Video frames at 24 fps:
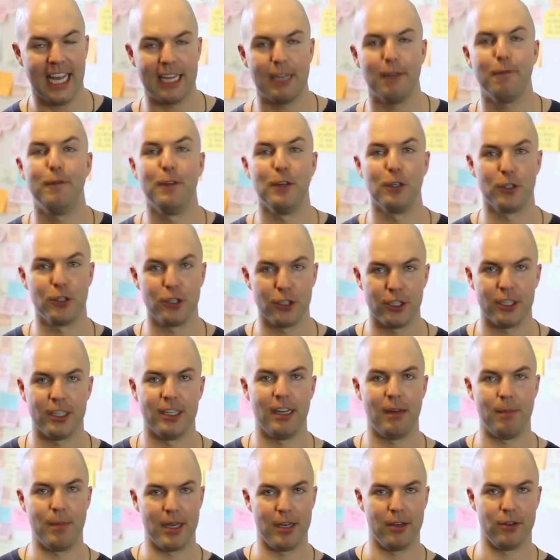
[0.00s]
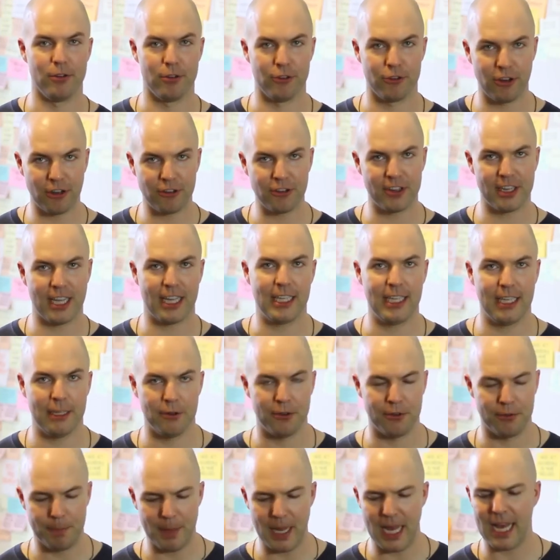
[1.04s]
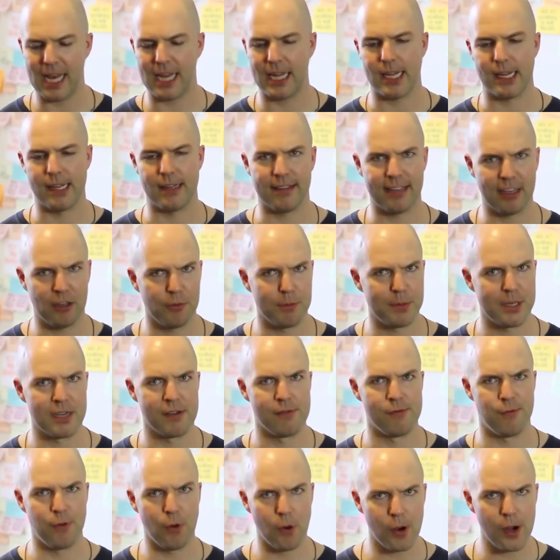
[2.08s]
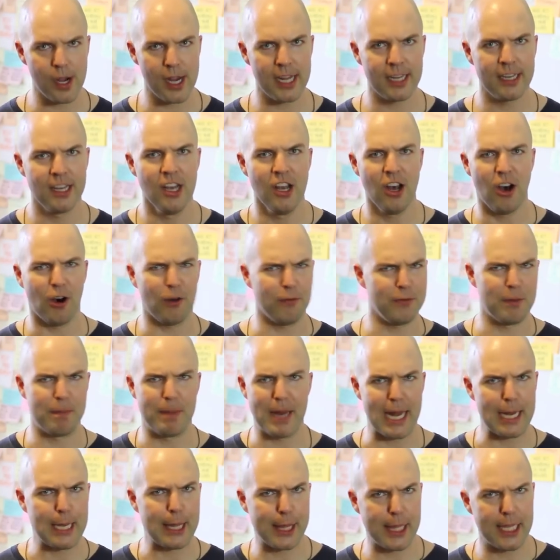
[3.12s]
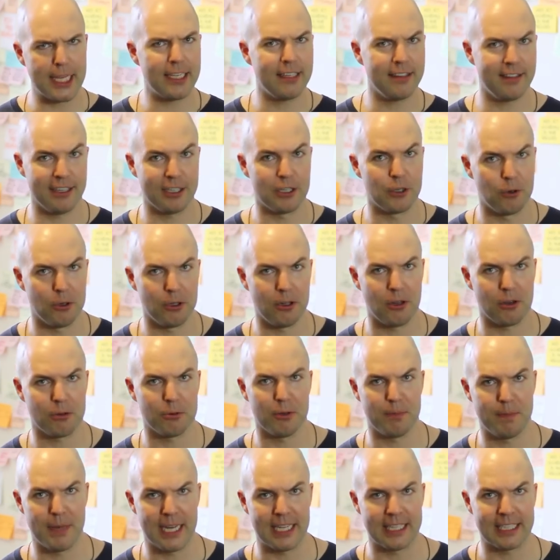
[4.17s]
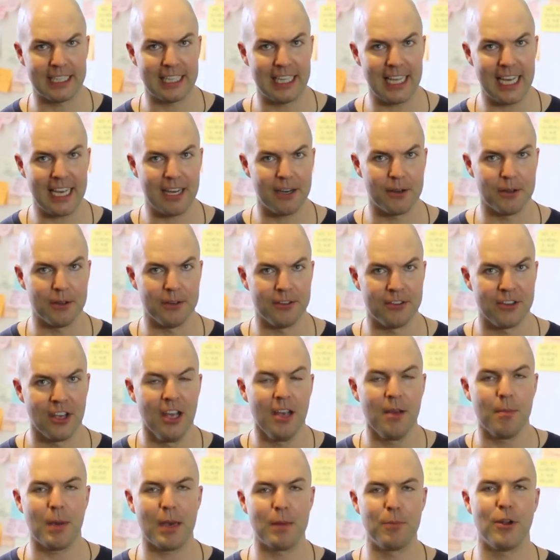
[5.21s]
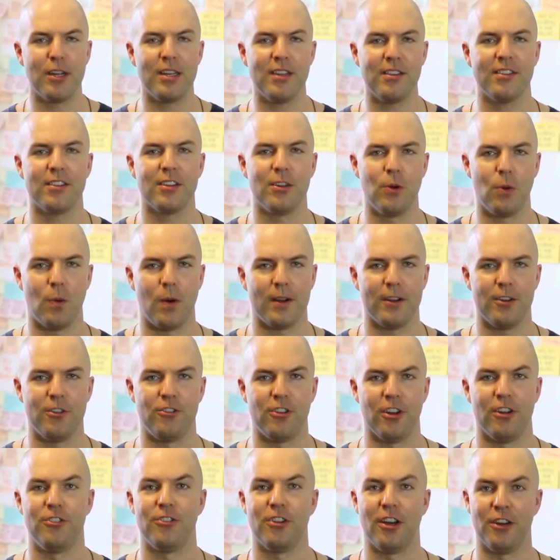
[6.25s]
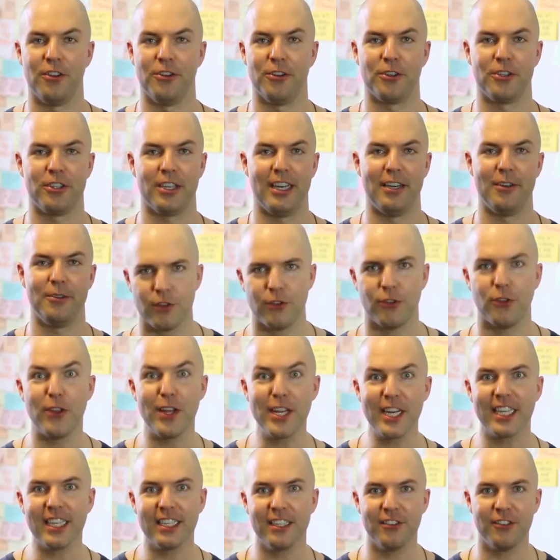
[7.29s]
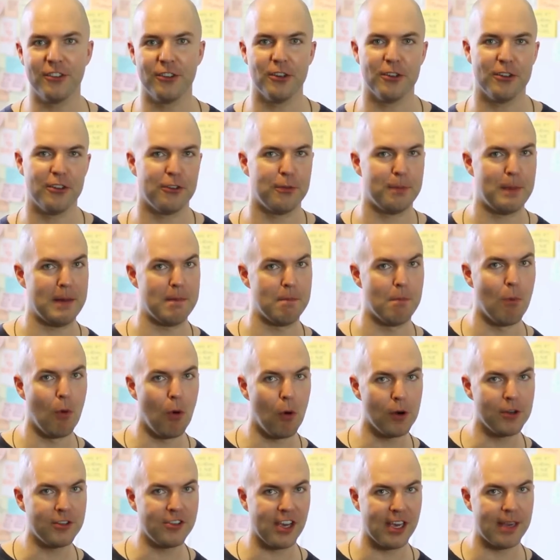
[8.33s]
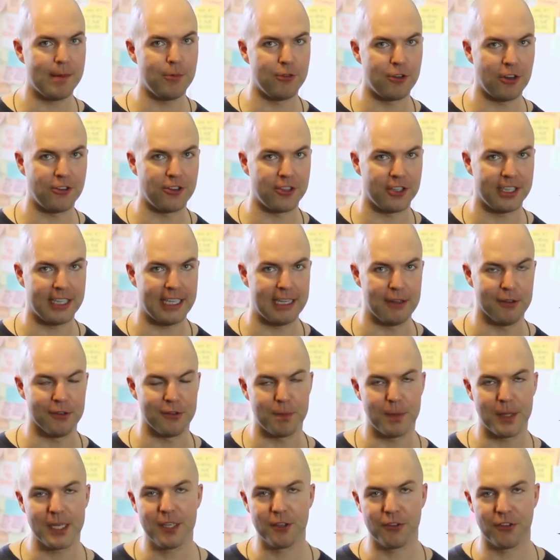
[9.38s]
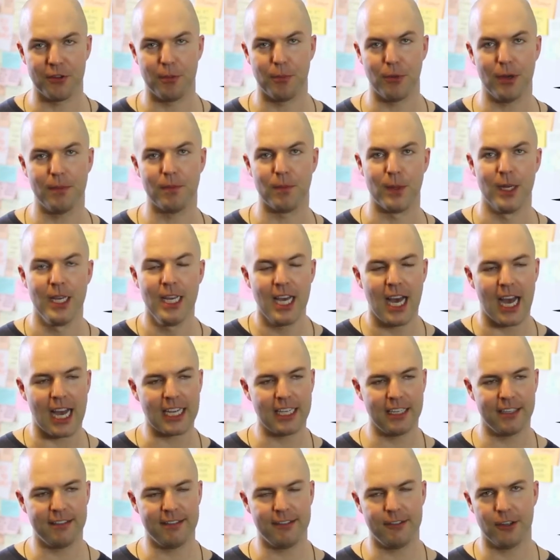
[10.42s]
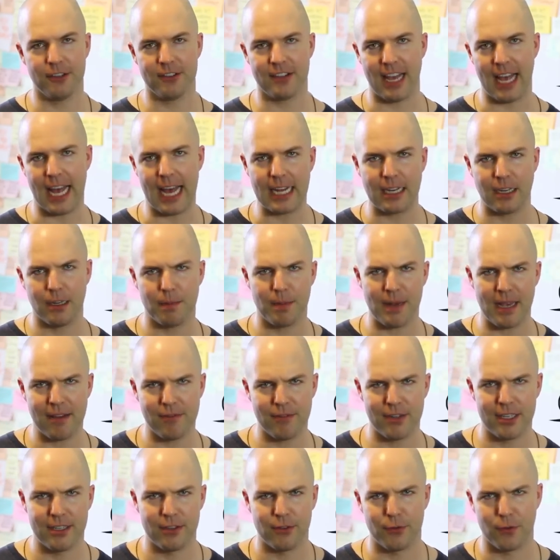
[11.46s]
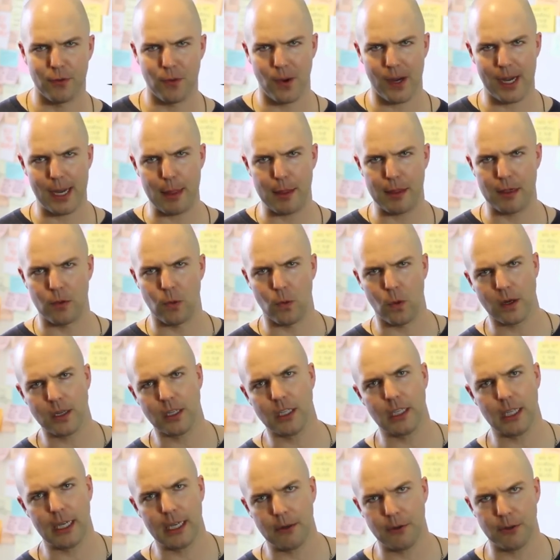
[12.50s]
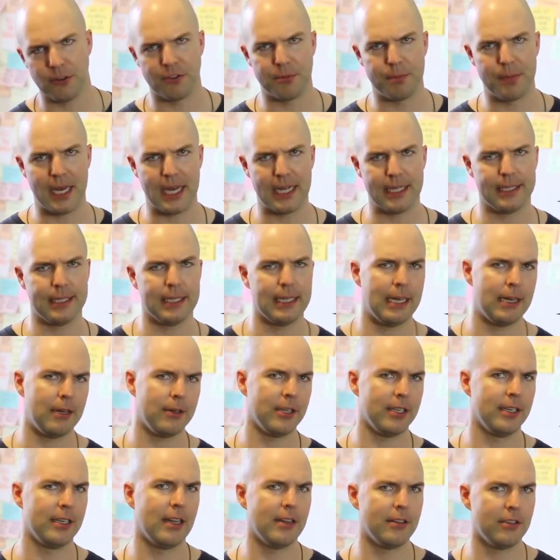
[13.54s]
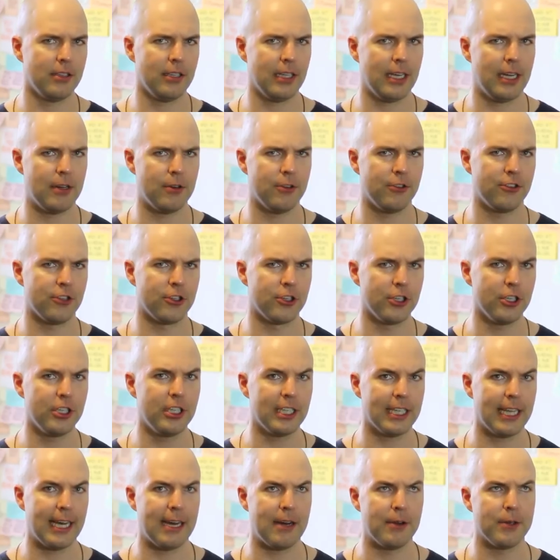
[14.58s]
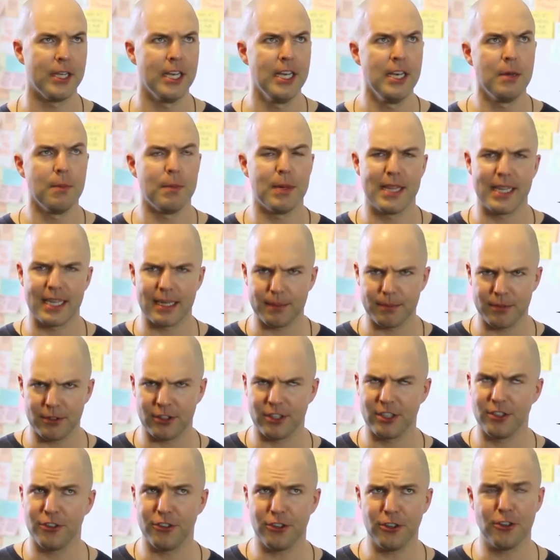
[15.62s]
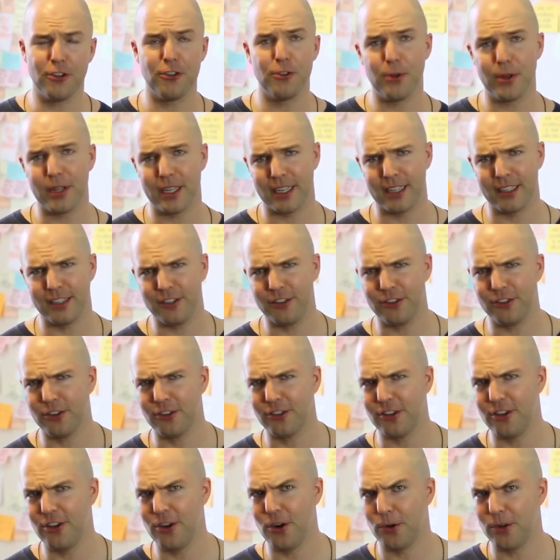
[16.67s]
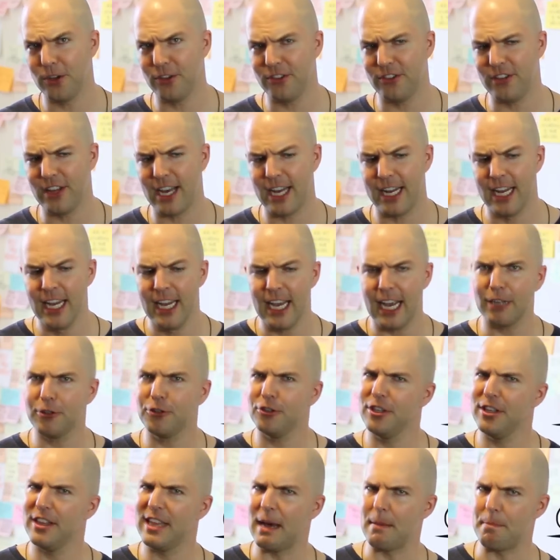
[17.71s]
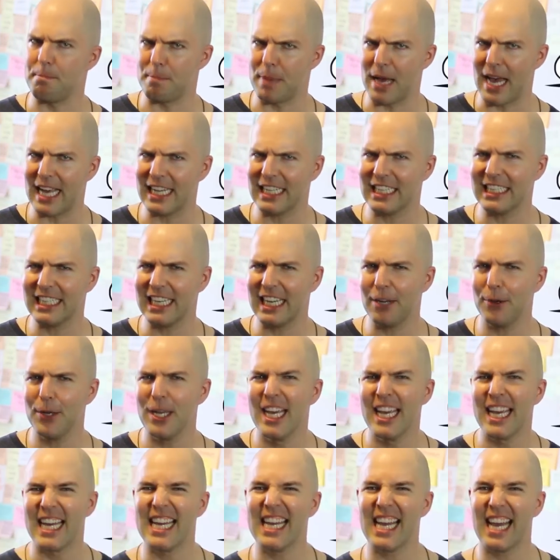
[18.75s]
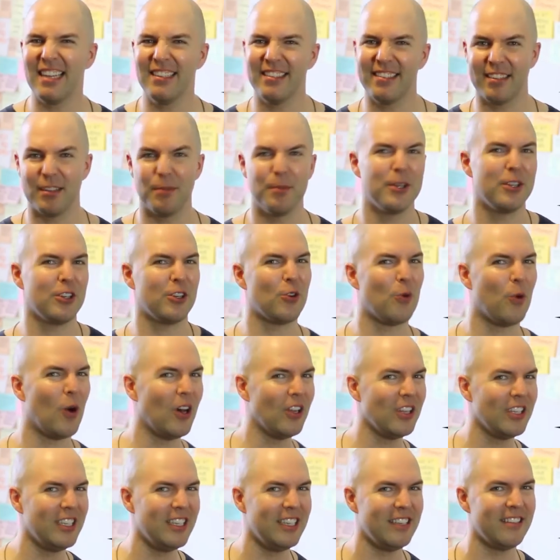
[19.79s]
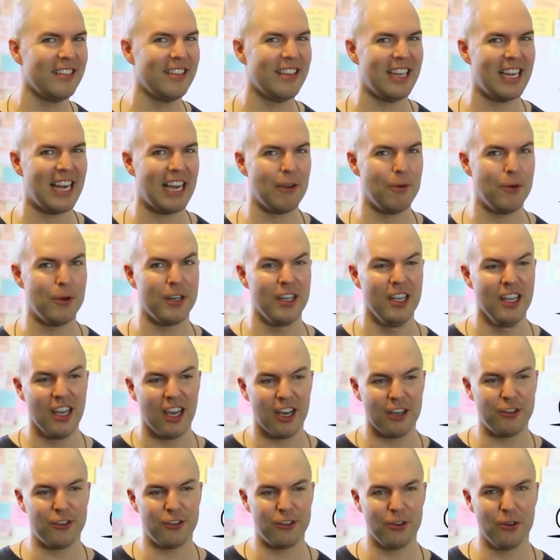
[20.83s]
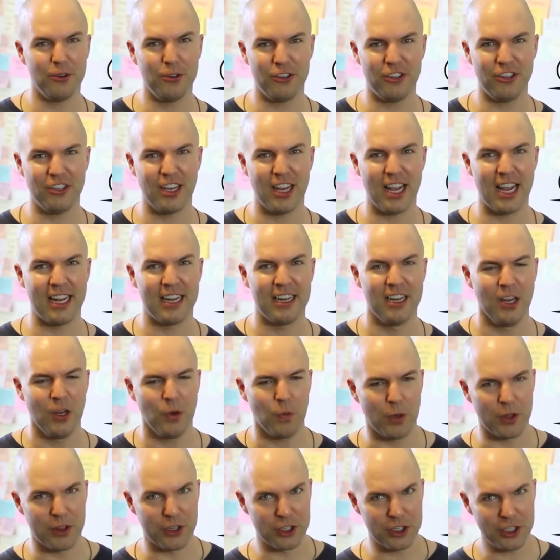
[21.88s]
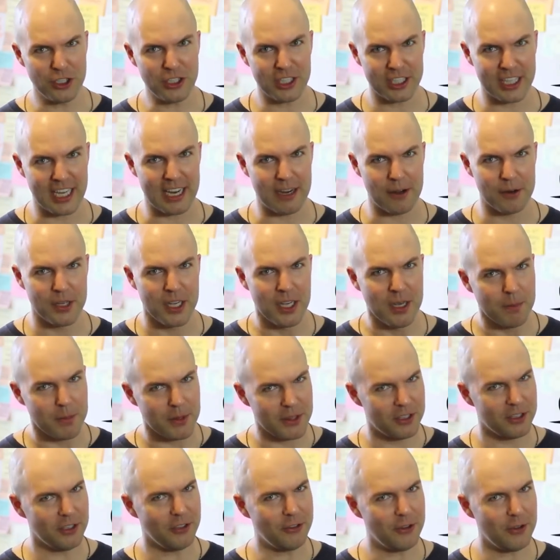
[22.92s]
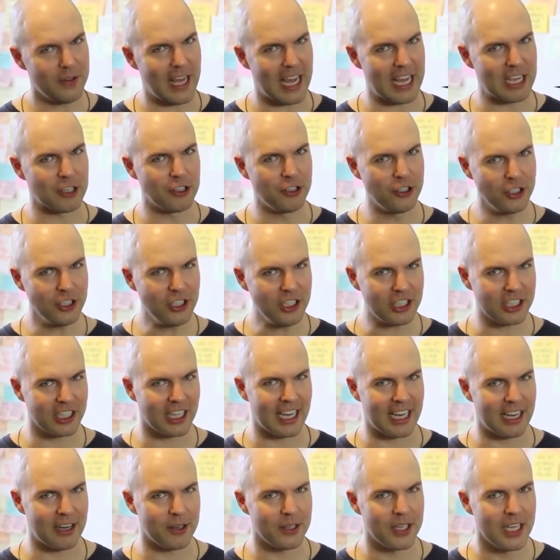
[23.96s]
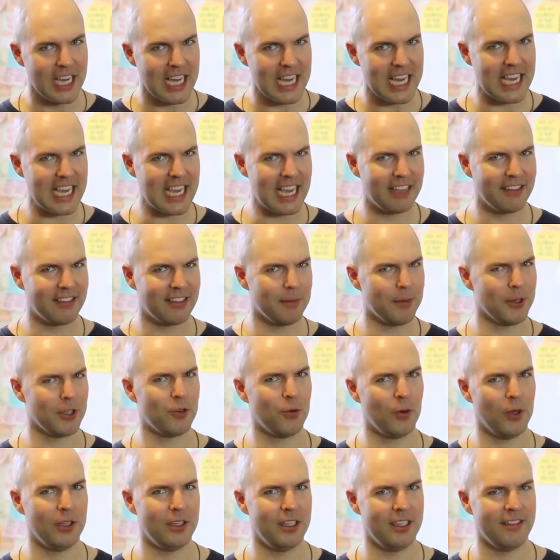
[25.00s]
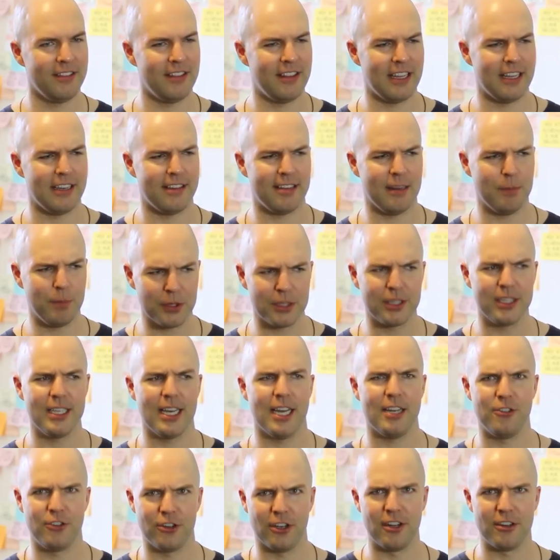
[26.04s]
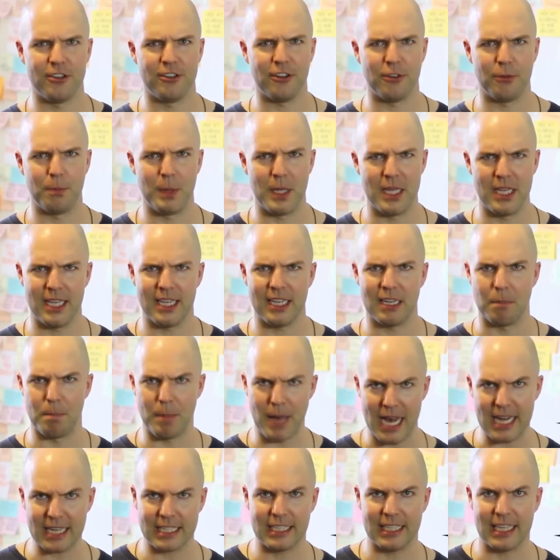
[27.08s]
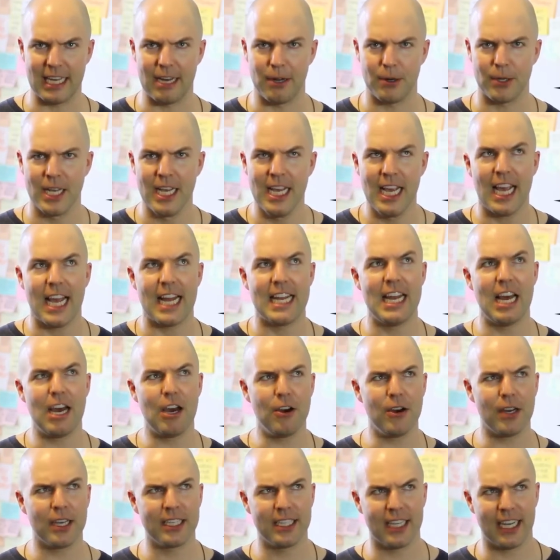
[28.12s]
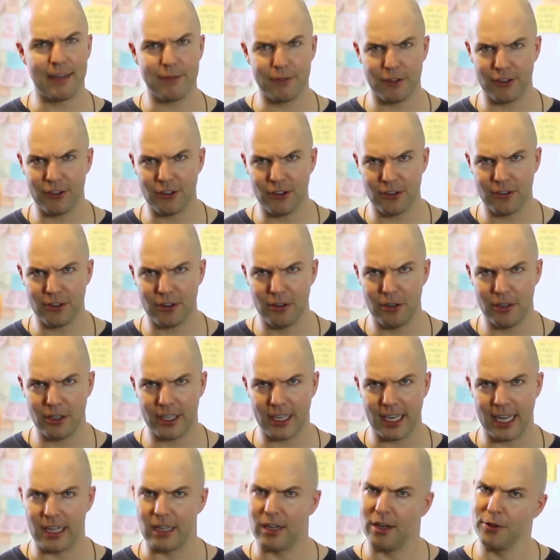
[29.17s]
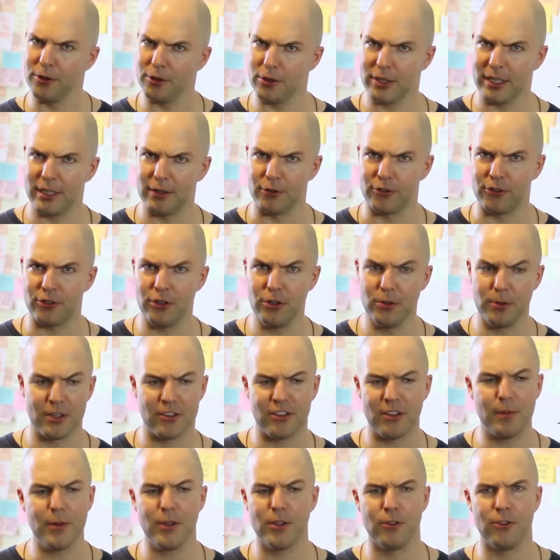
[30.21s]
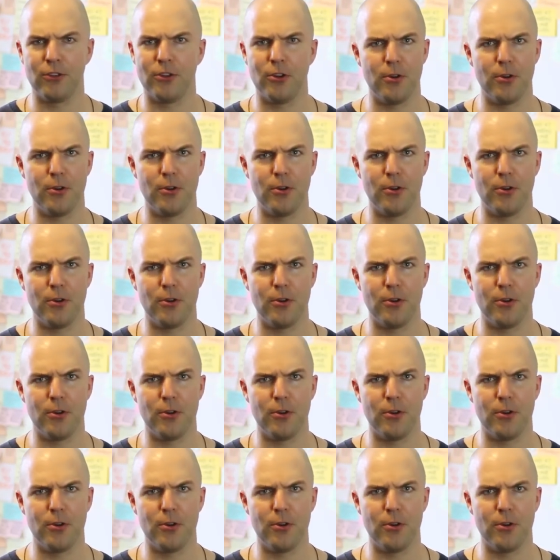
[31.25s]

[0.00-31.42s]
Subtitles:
and I feel good about judging that cloud as bad, it's helped me avoid all the bad things that go along with bad clouds, my brain is going to want to judge other clouds. So then I'm going to start to spend more time judging clouds. But here's the problem. I'm going to start to add up evidence for why I think one cloud is a bad cloud and another cloud is a good cloud. But then I'm going to start to do that. I'm going to start to notice that actually that bad cloud, it has some of the qualities that I would associate with a good cloud. But then also that good cloud, it has some of the qualities that typically I judge as being a bad cloud. And now I'm going to have to start to look at other clouds too, and some of those